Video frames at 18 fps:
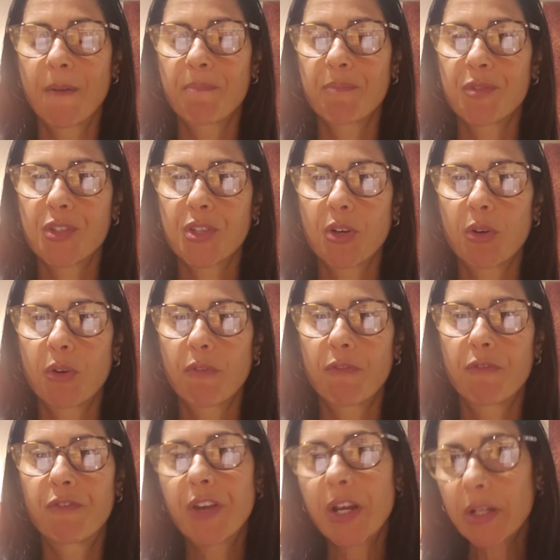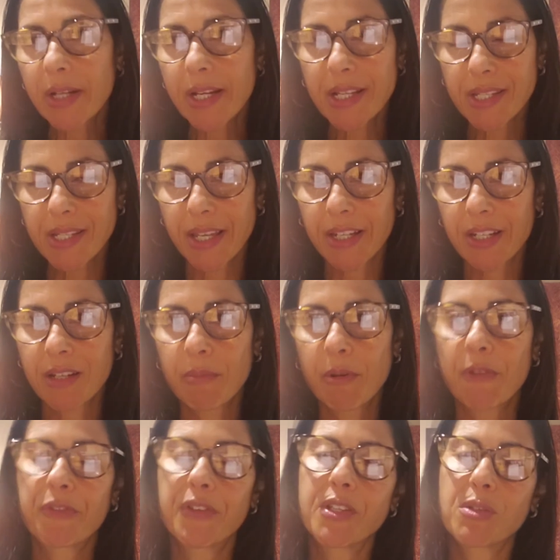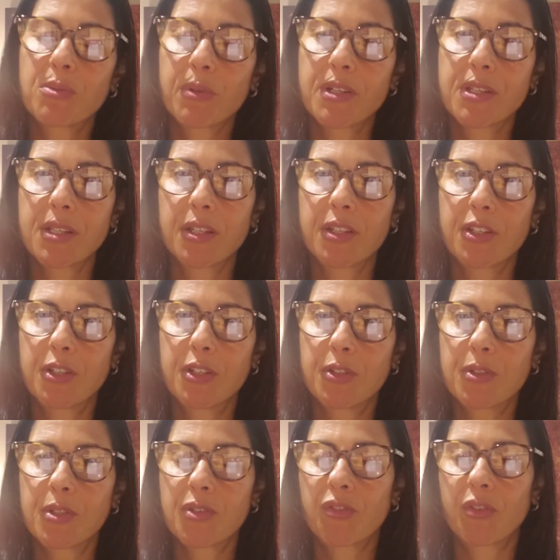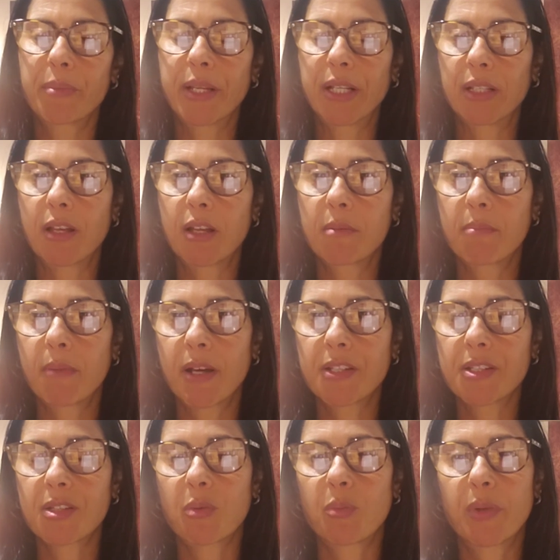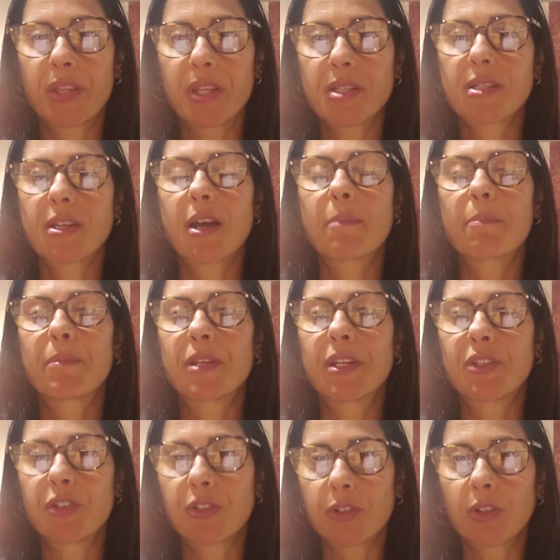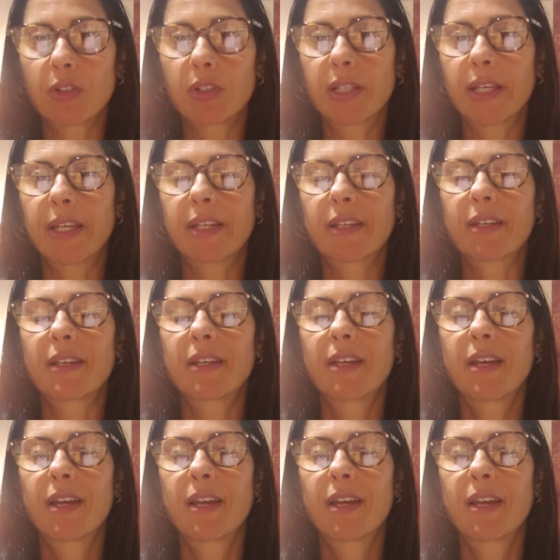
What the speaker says: So very excited about this recent news from Elon Musk with his company Neuralink.